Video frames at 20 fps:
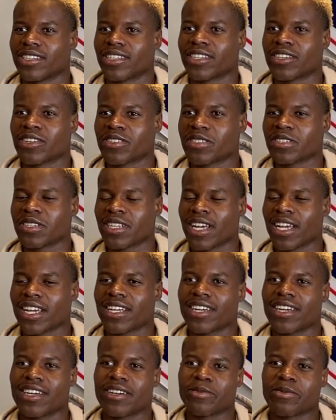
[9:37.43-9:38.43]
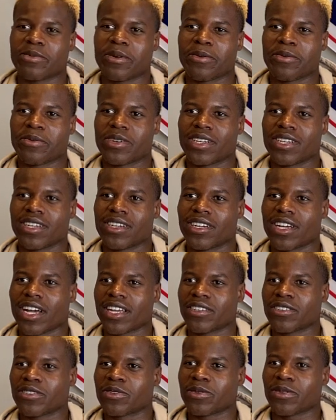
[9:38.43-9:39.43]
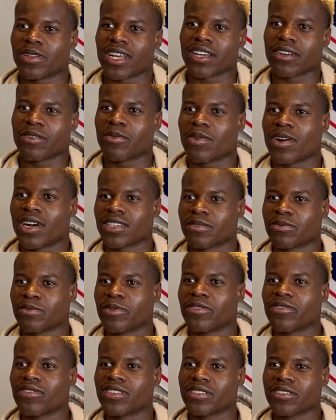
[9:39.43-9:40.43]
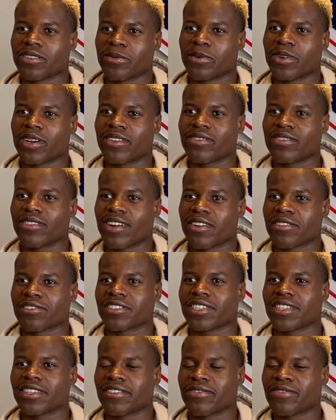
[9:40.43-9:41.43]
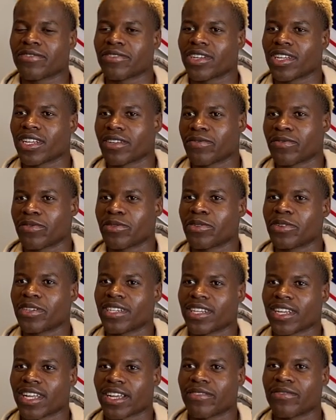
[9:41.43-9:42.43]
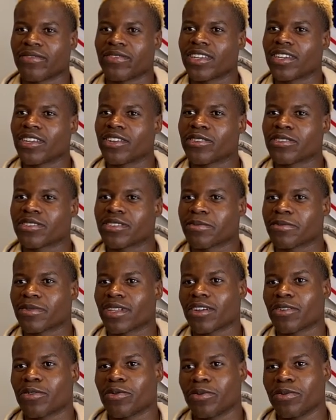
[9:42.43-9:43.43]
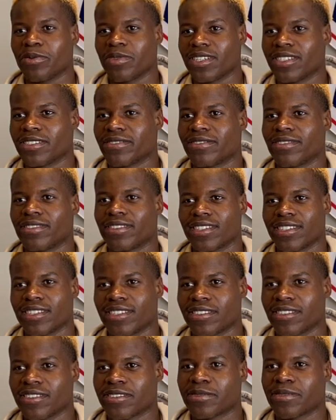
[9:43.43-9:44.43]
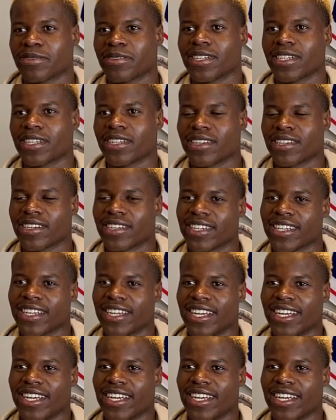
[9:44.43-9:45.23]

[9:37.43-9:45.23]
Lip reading: Because like when I used to like watch movies or whatever, I'll see the food in like videos, and I'm like, ooh, this food, is very good.